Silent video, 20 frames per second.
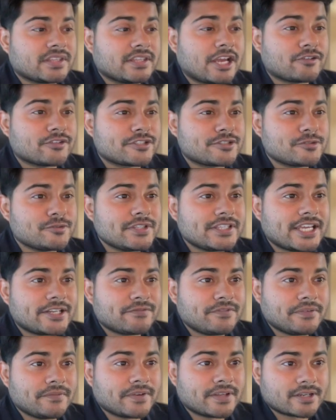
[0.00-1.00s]
Now the tool that
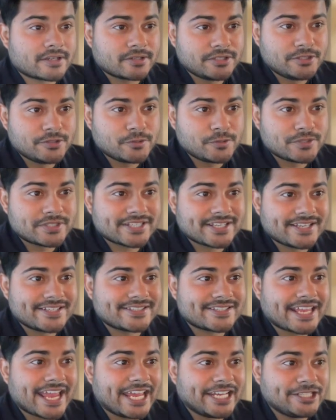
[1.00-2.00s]
we're going to use
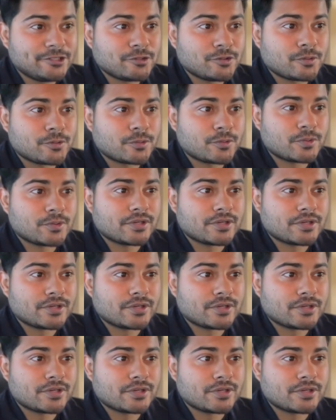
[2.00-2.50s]
is Hailuio